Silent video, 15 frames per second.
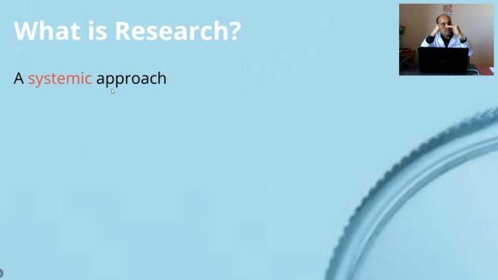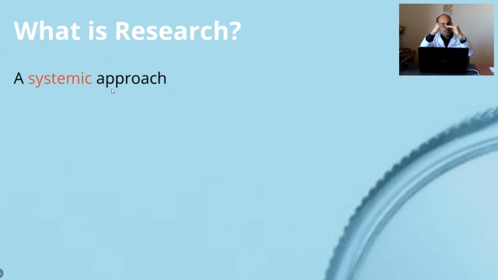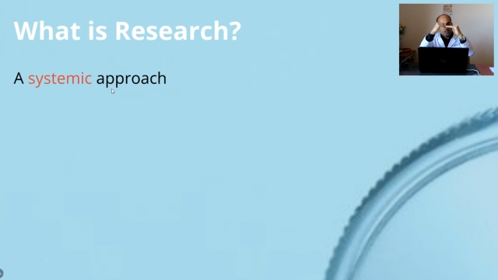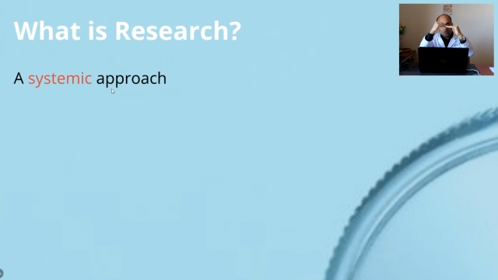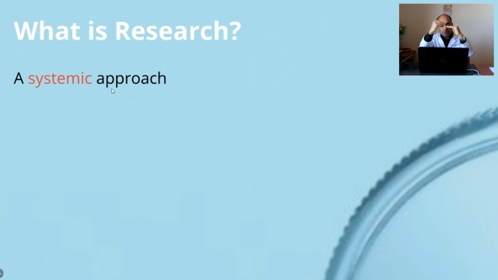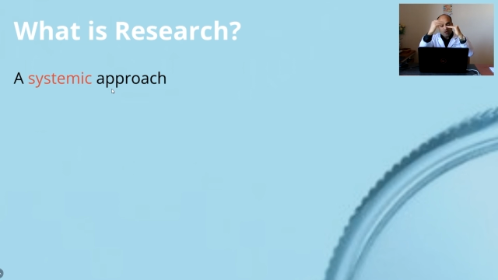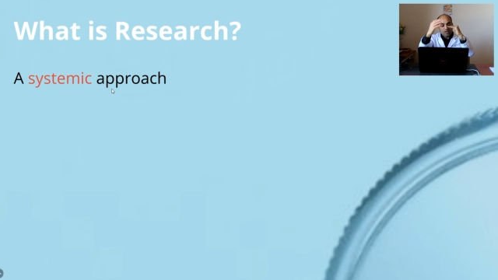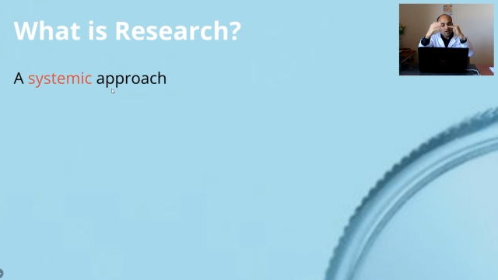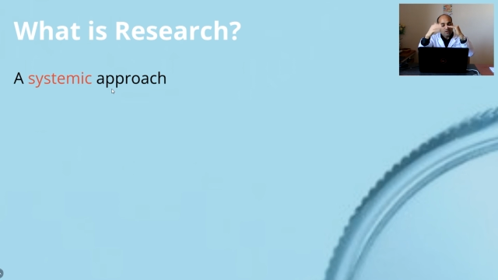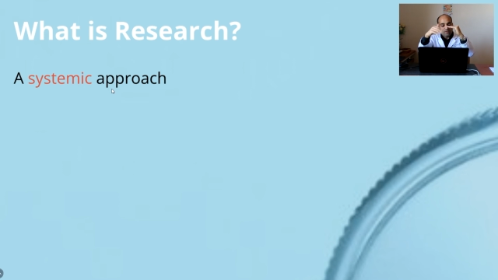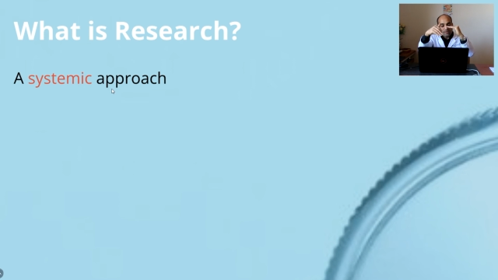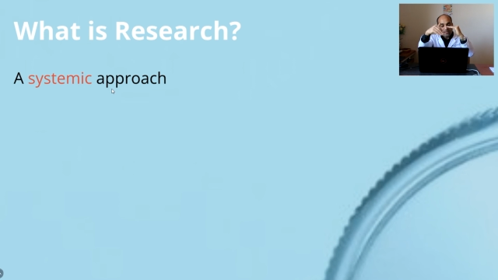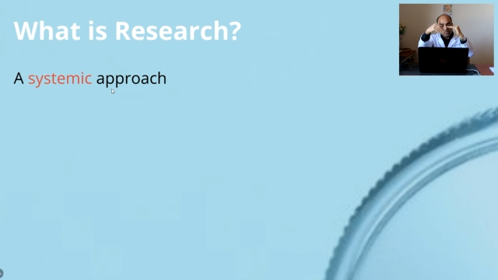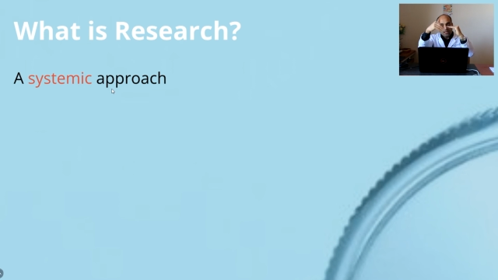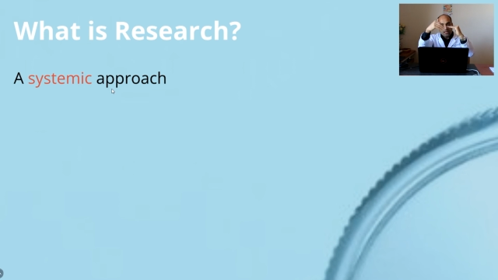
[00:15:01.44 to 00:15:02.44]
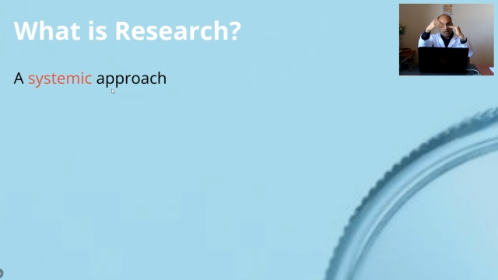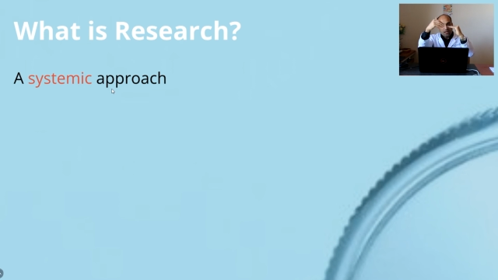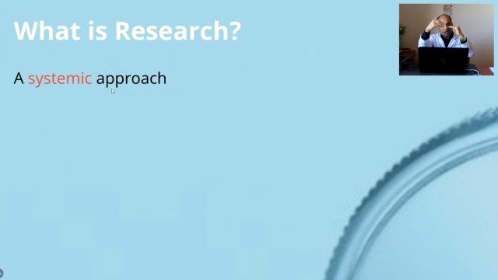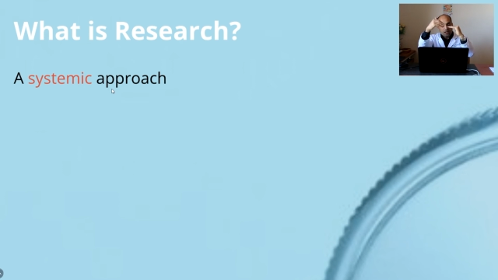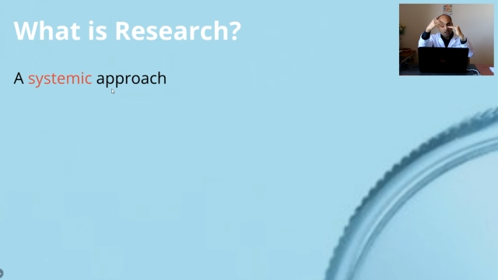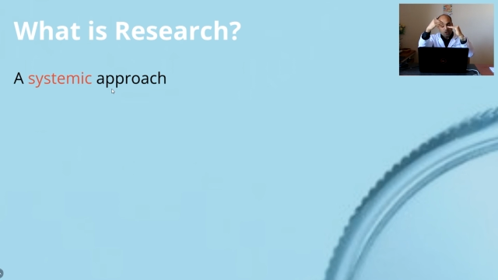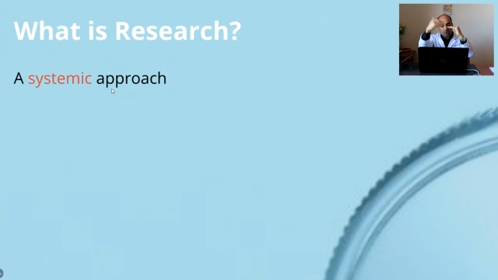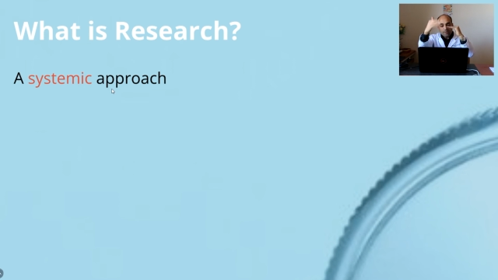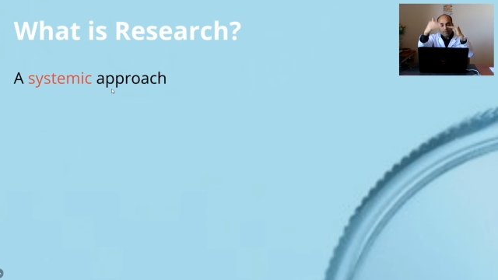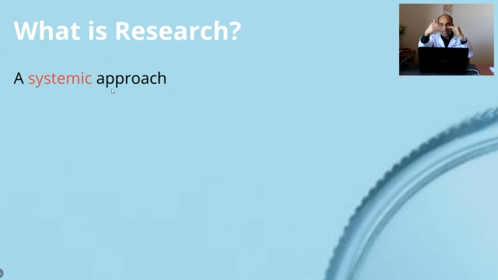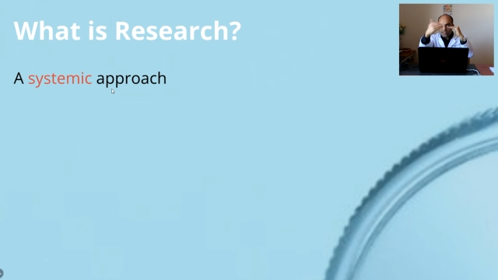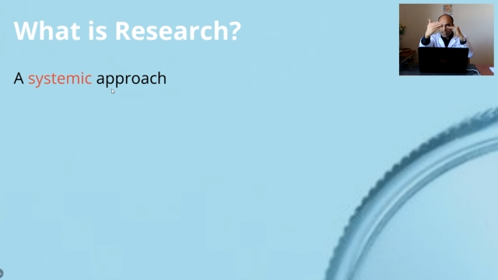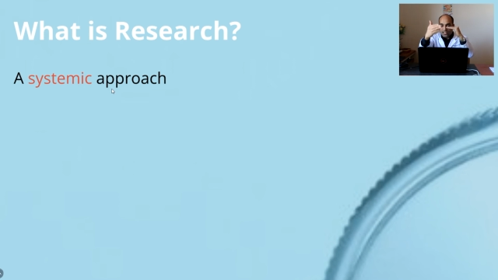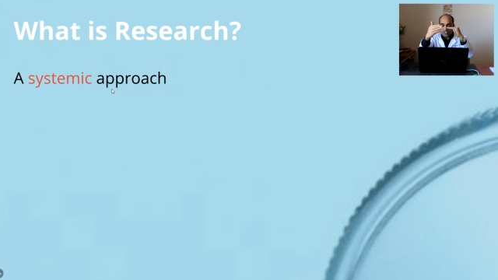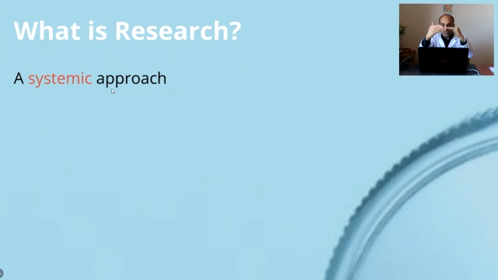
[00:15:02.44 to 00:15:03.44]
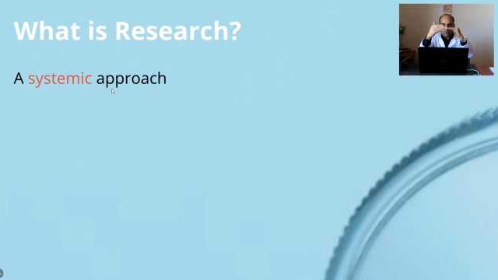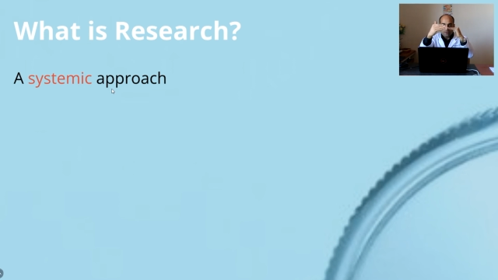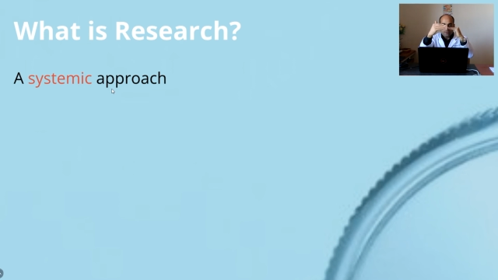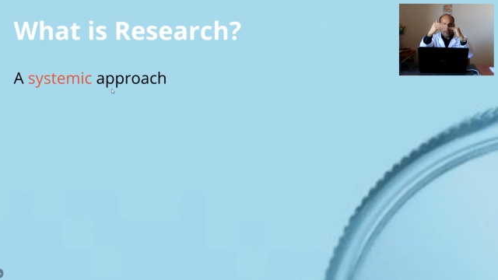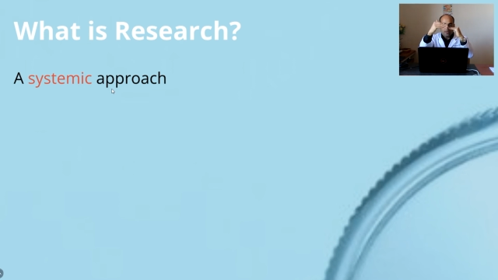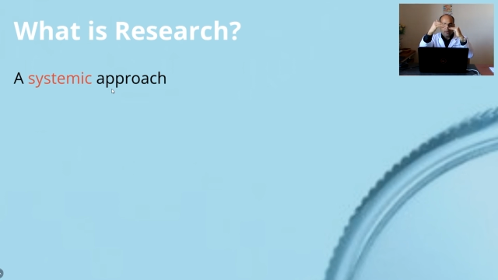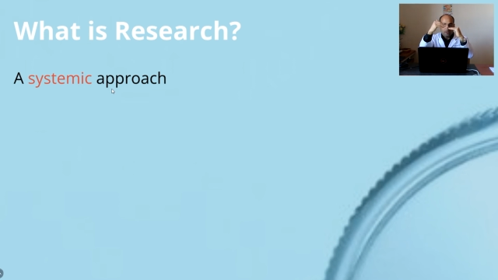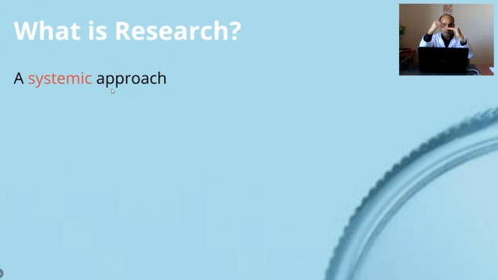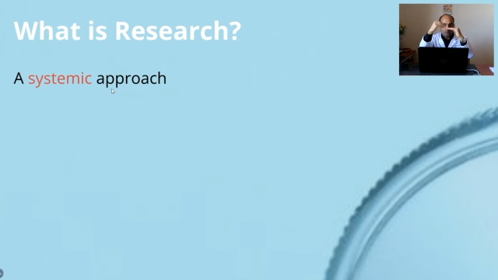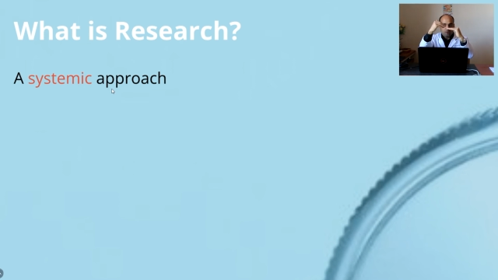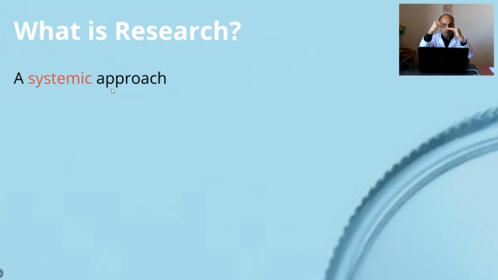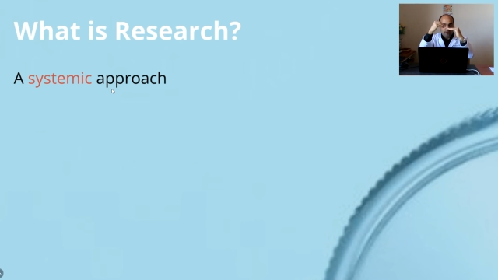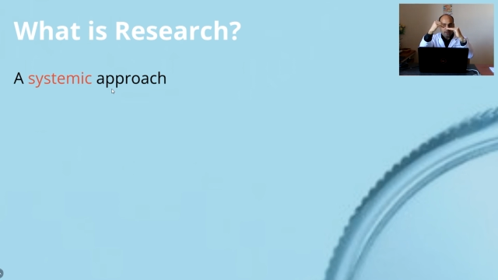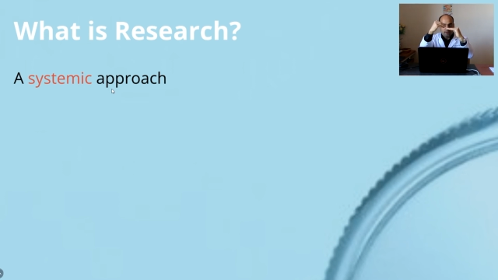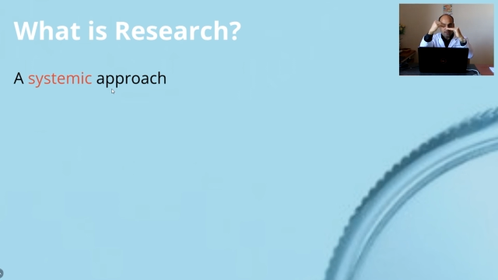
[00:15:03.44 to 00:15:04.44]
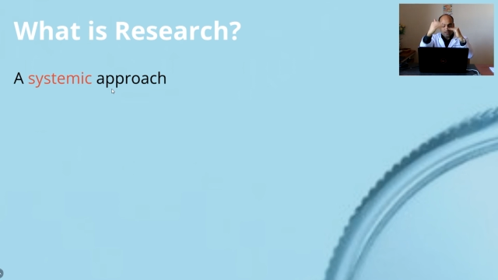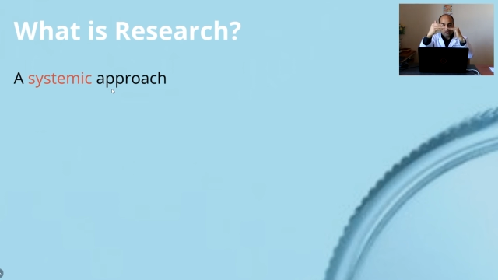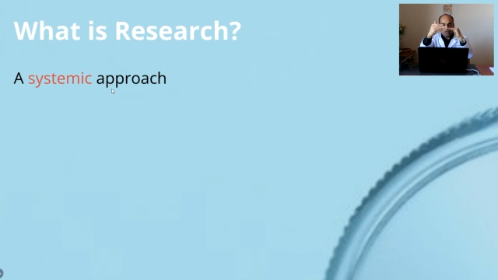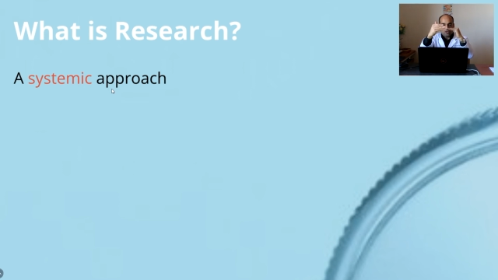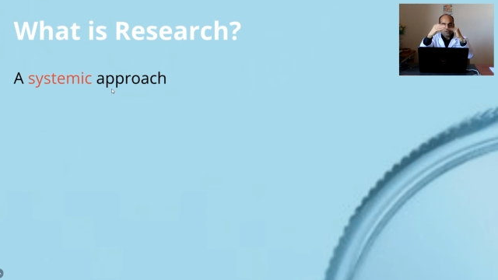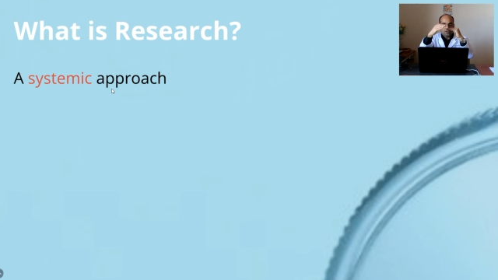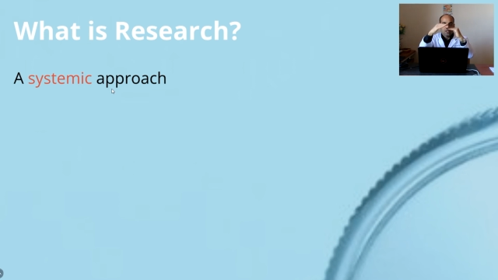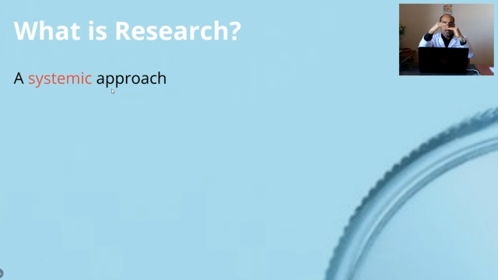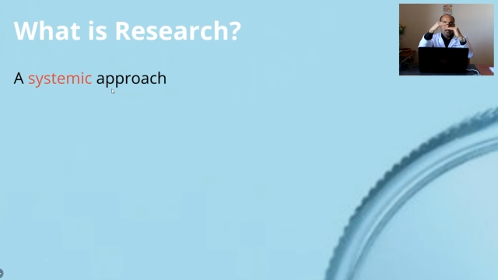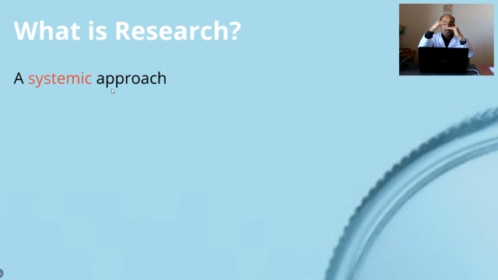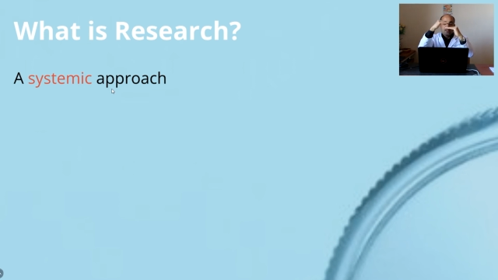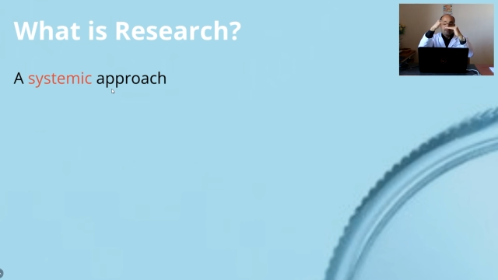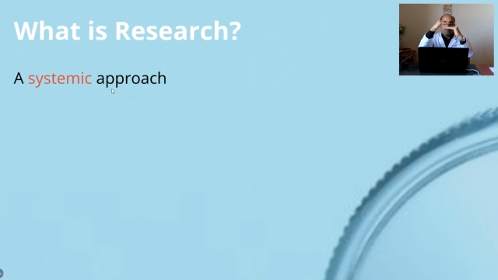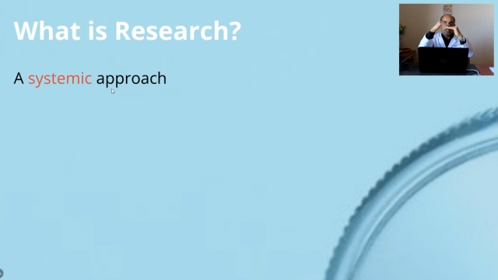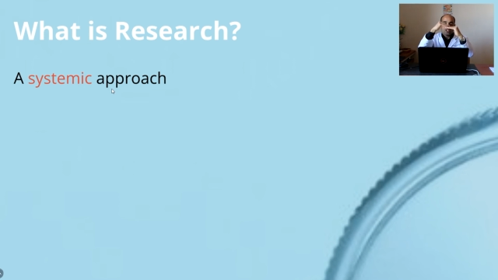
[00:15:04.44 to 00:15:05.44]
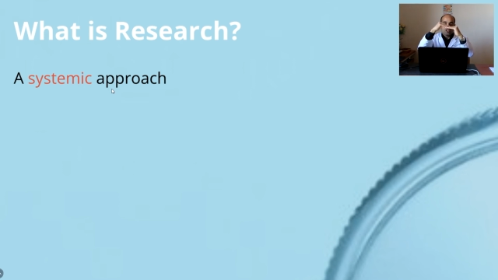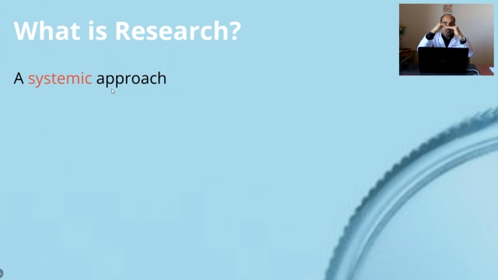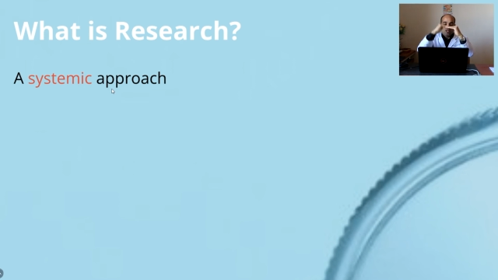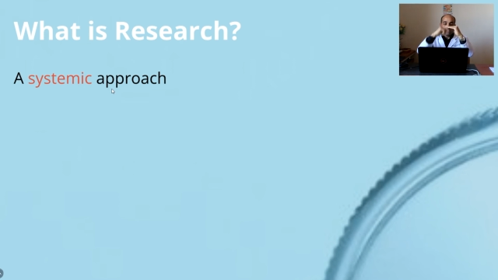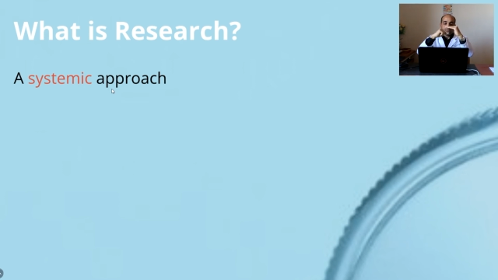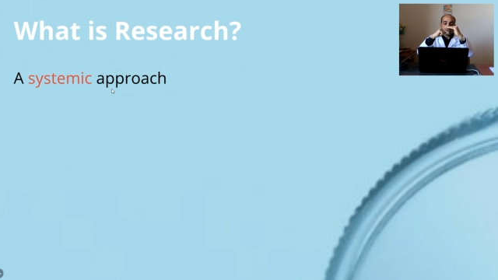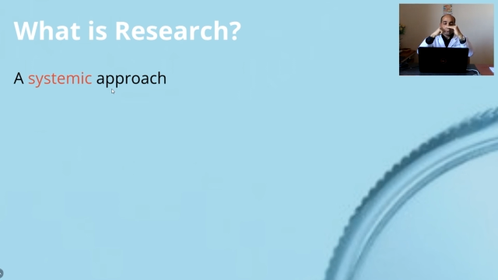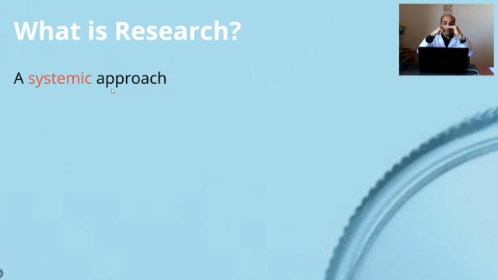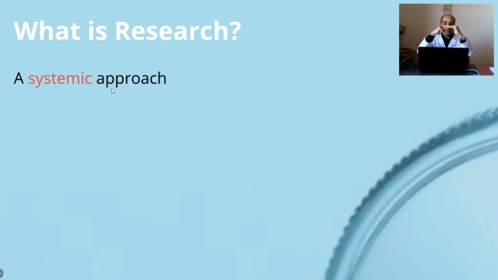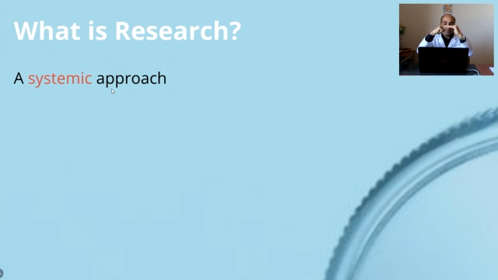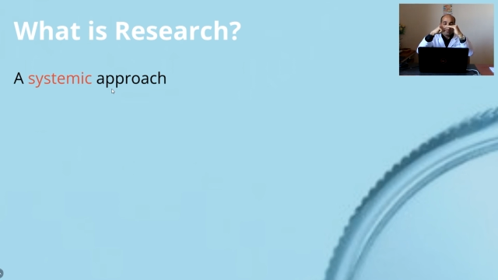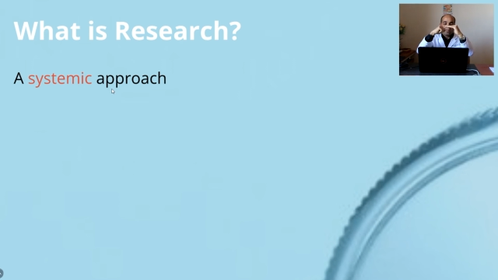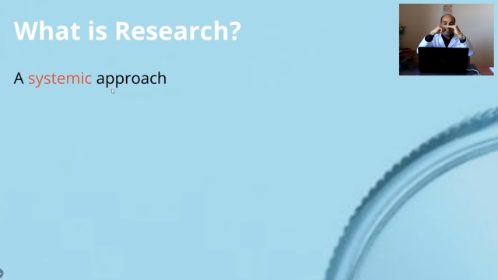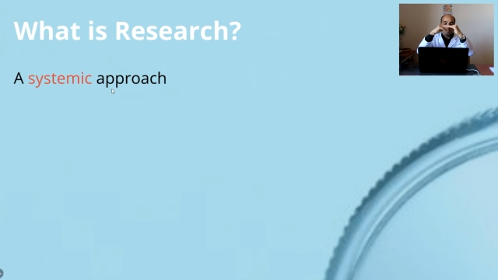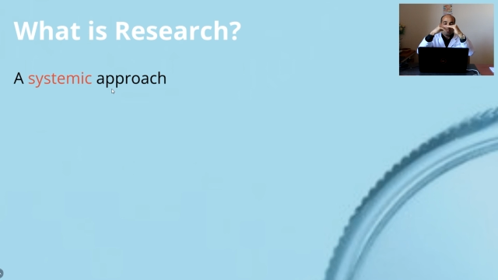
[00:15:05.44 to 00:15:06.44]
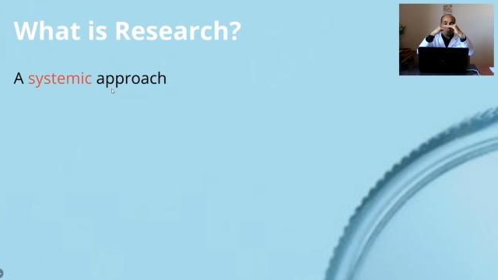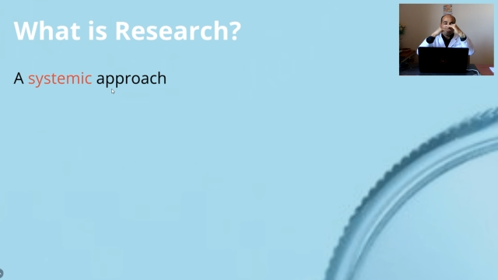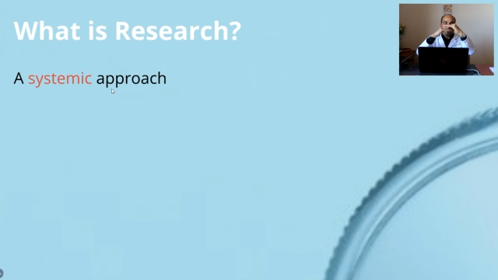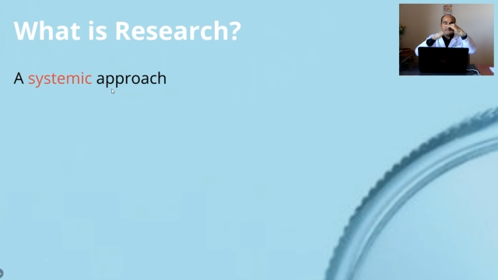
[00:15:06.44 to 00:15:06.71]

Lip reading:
No face is visible, so there are no lips to read.